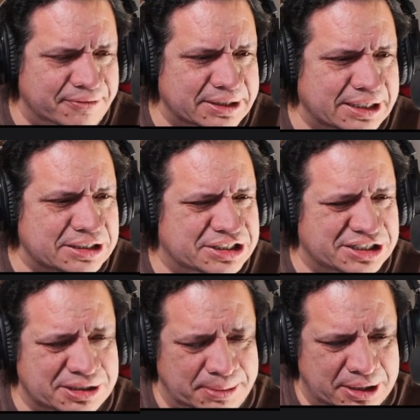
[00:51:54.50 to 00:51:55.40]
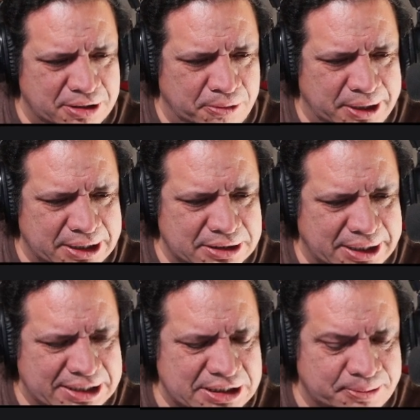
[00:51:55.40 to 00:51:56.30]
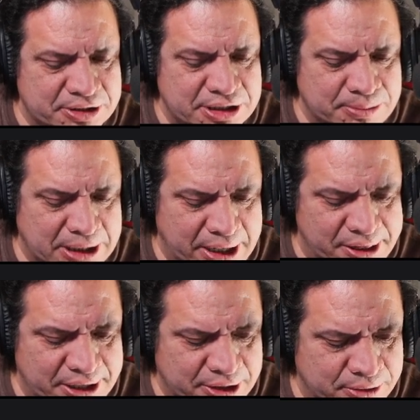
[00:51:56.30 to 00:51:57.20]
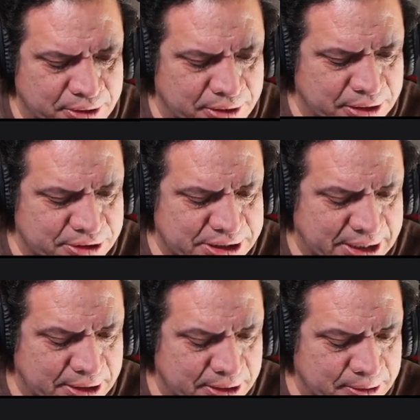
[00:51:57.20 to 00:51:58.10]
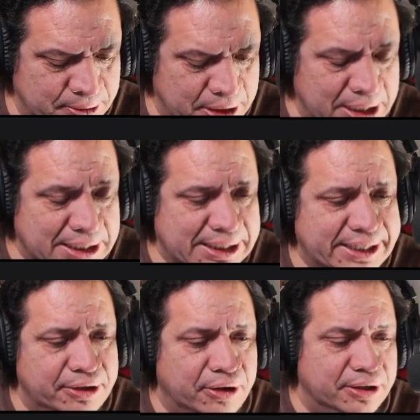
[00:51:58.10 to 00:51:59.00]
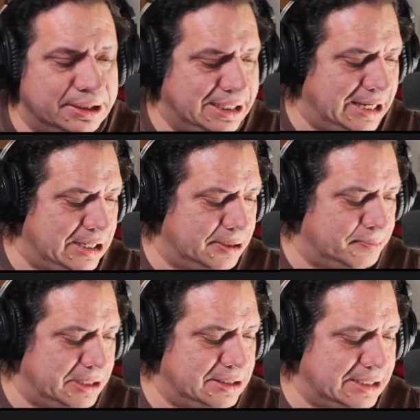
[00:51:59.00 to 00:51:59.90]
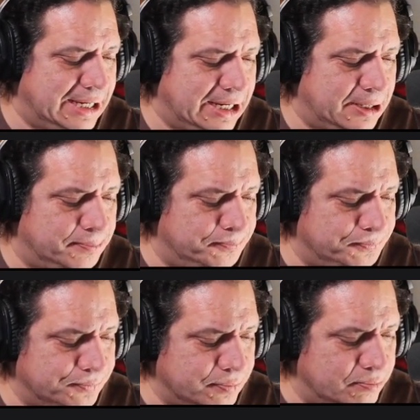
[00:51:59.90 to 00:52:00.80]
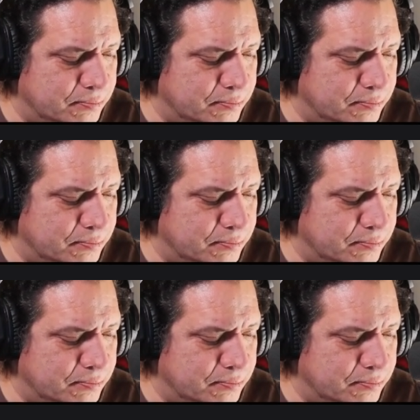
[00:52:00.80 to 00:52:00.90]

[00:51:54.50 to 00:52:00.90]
Everything is just about correct, except there's something I think you don't understand. Later on in the game,